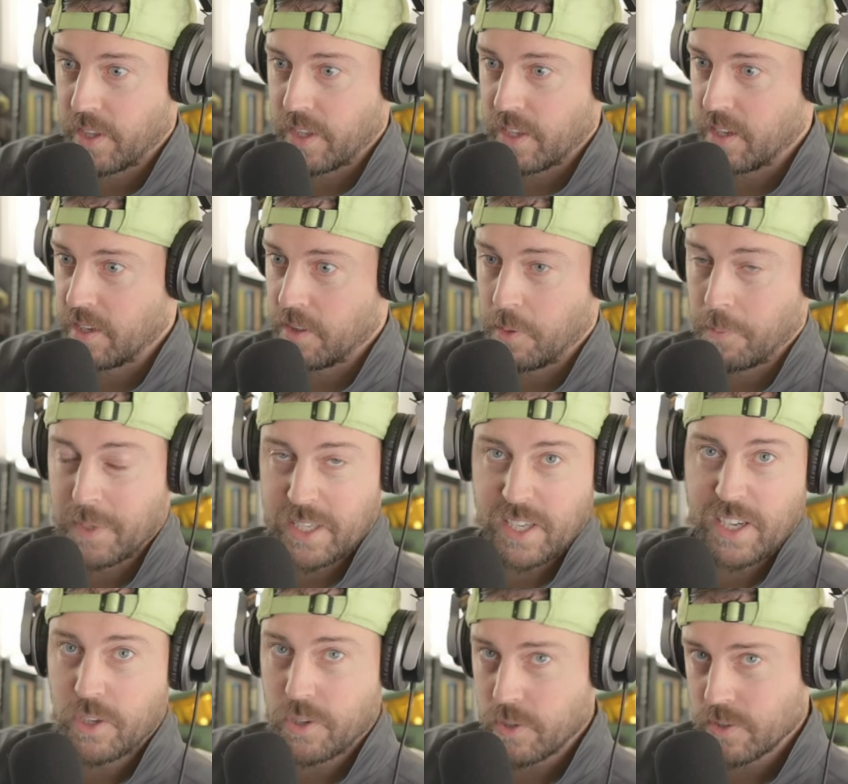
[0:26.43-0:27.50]
The the
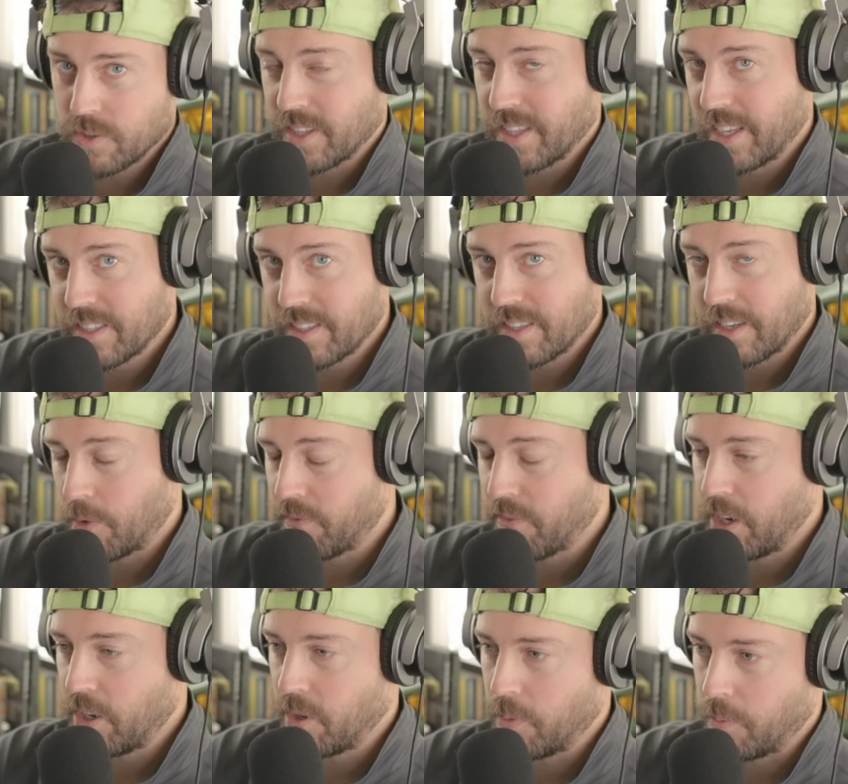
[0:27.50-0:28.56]
materials in the inside were
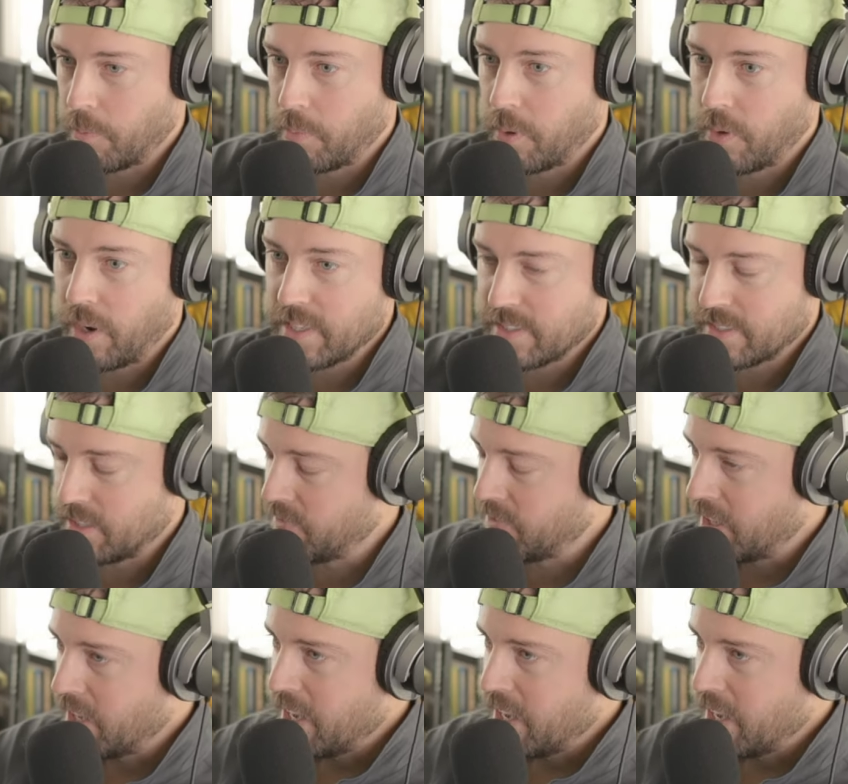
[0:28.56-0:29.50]
very impressive.